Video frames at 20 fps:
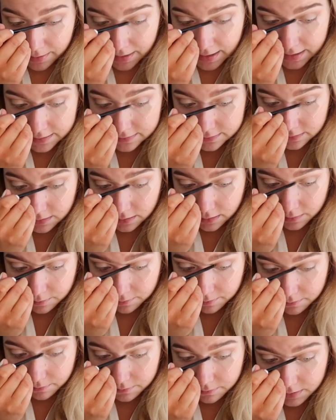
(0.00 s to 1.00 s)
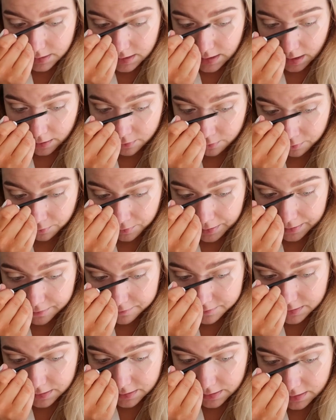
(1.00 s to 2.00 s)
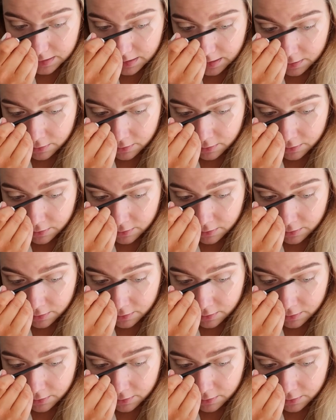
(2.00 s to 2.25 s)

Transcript: It has Keanu Reeves in it.